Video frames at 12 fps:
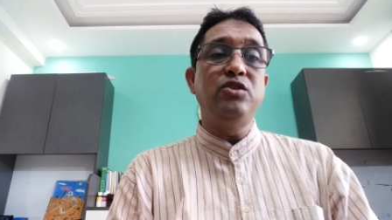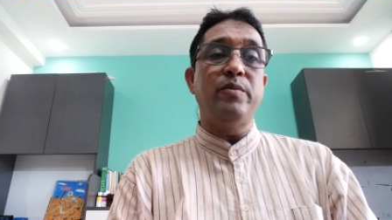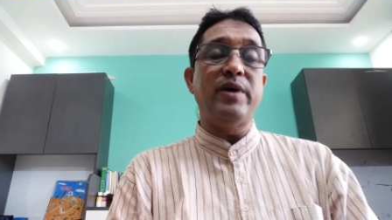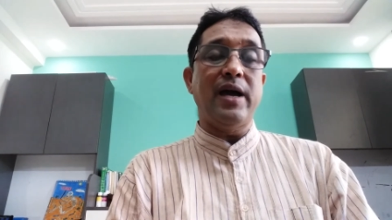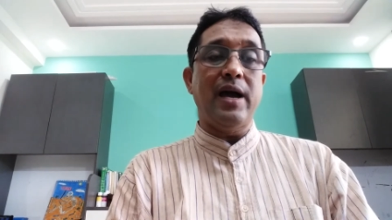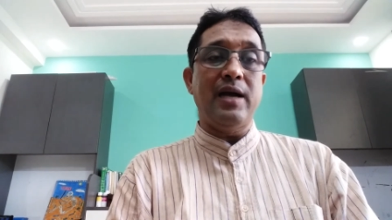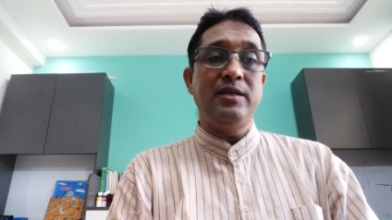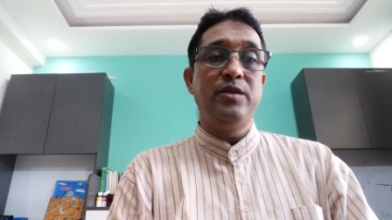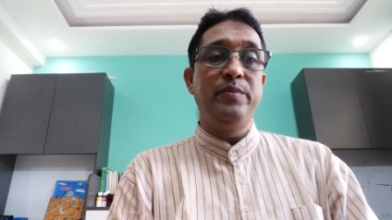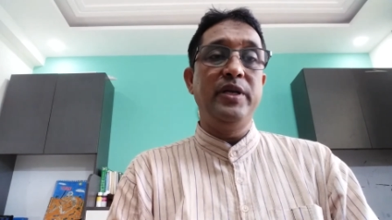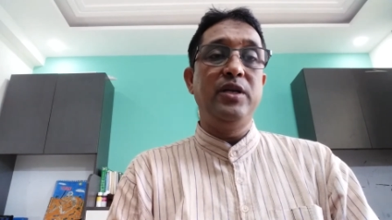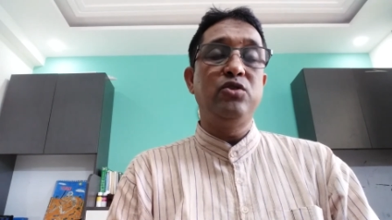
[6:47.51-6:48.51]
of
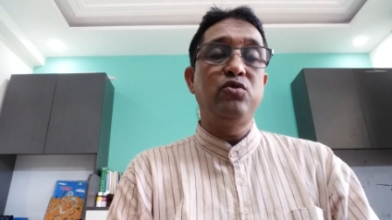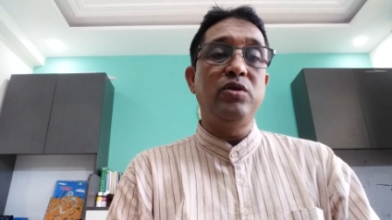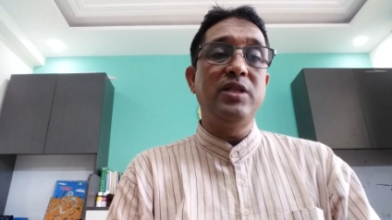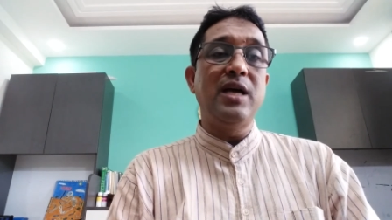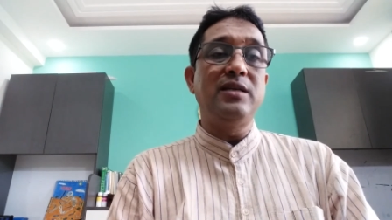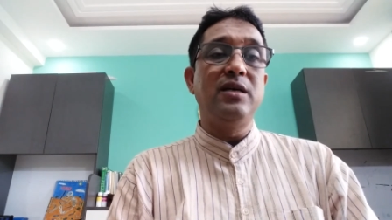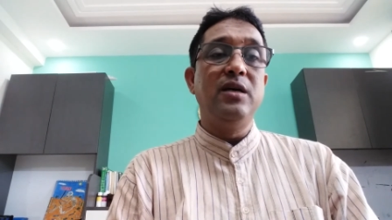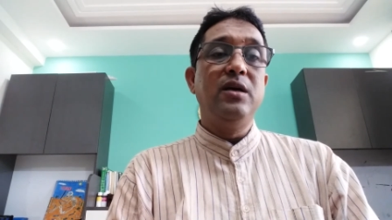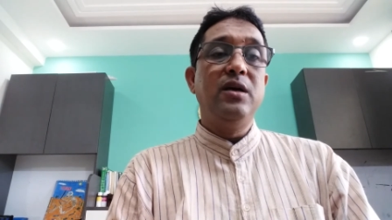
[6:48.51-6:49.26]
activities, so that